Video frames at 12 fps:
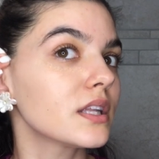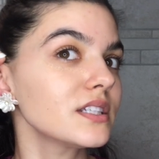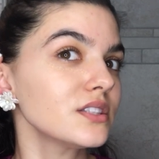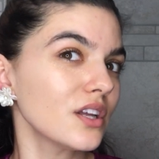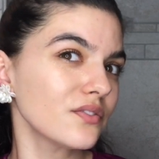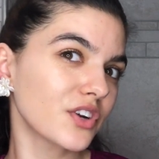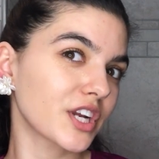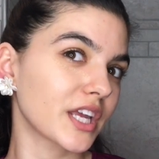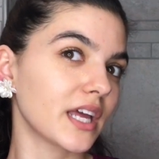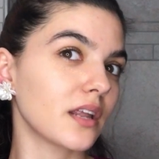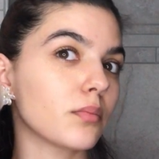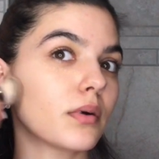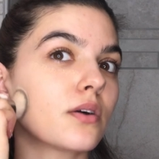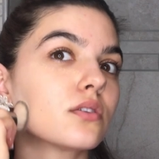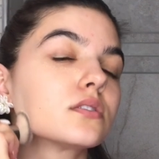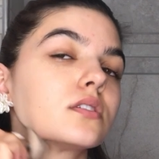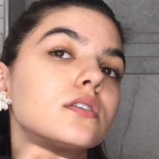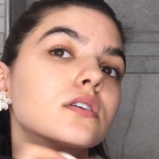Let's not forget
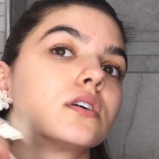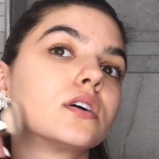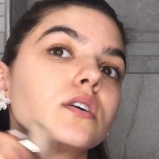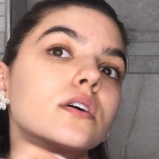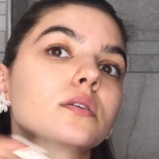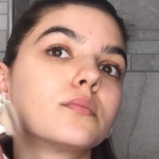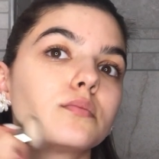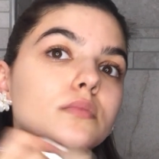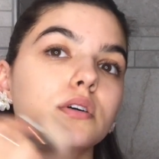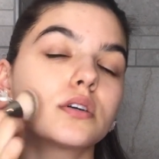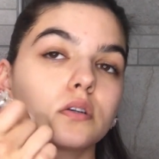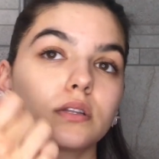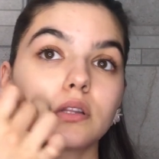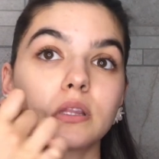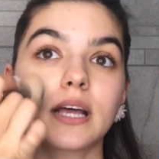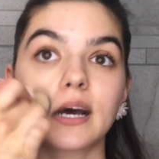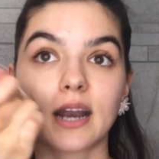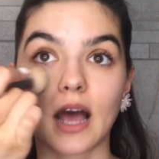about
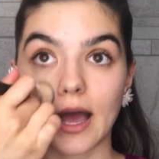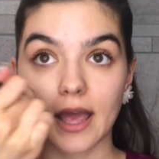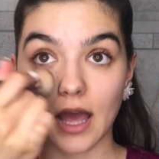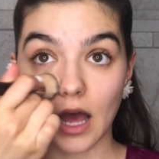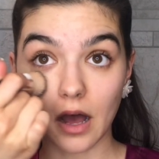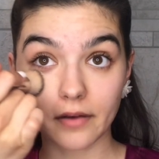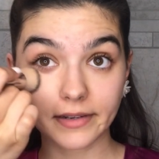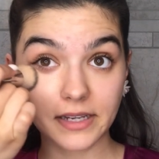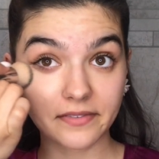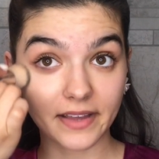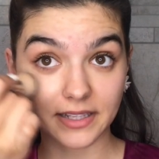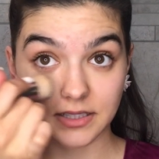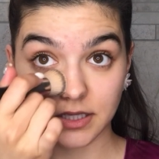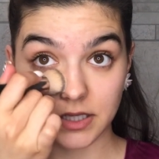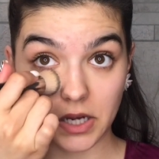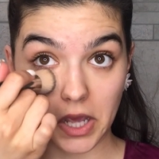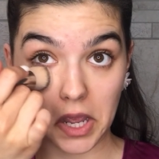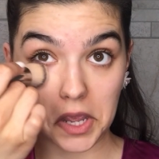that I have an event
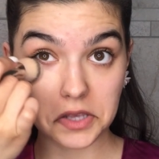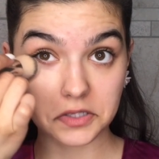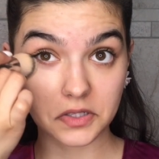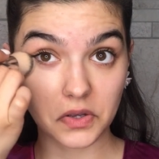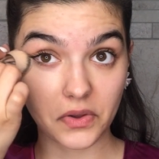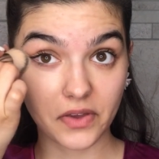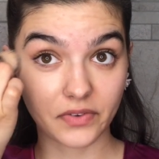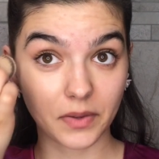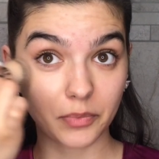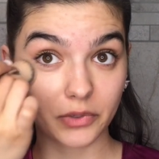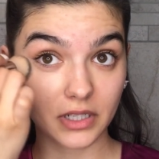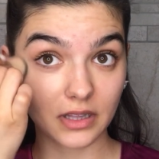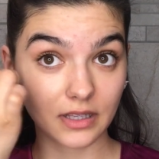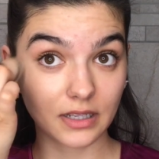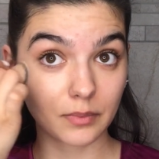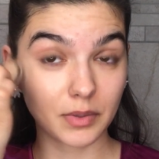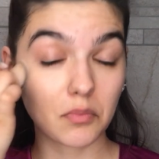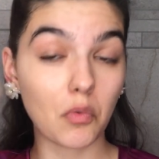today, so if I put a
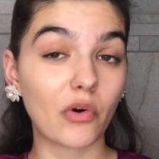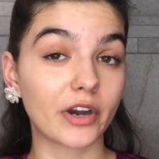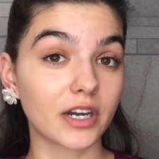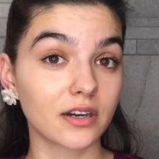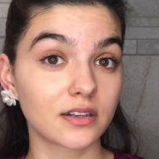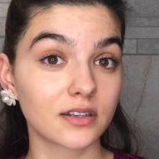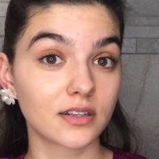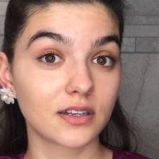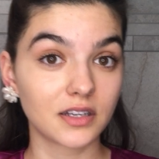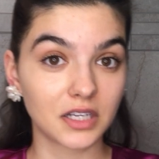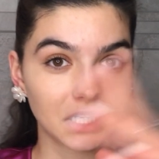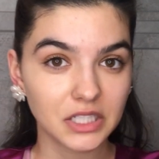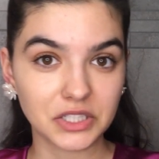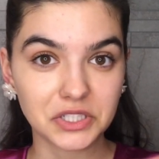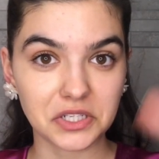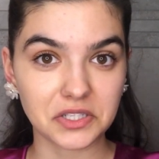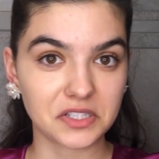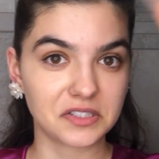little bit more,
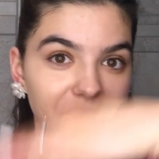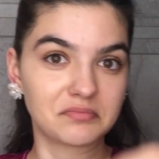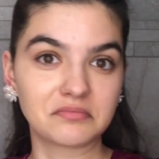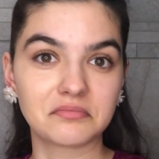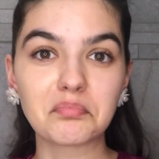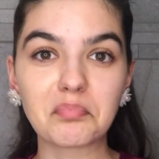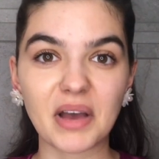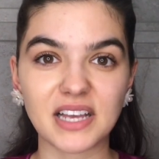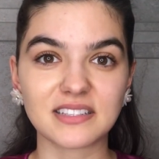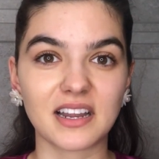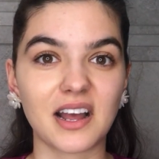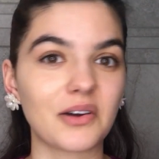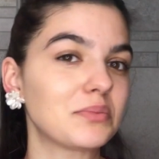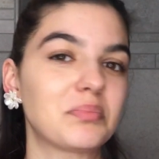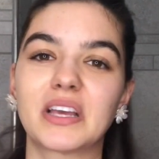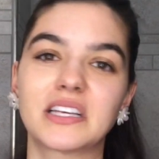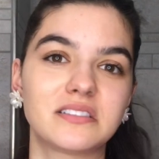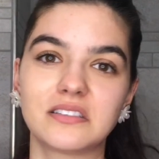just pass it out,
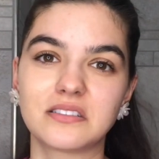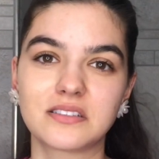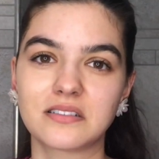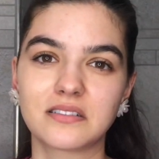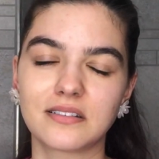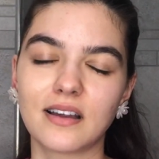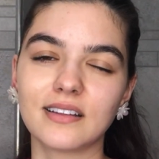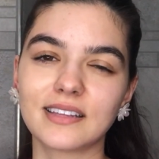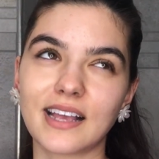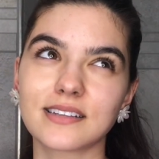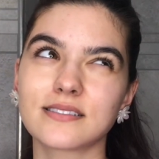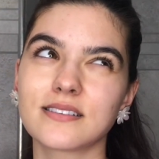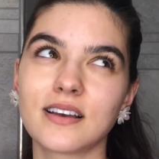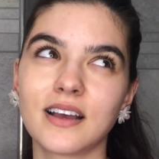because it's not as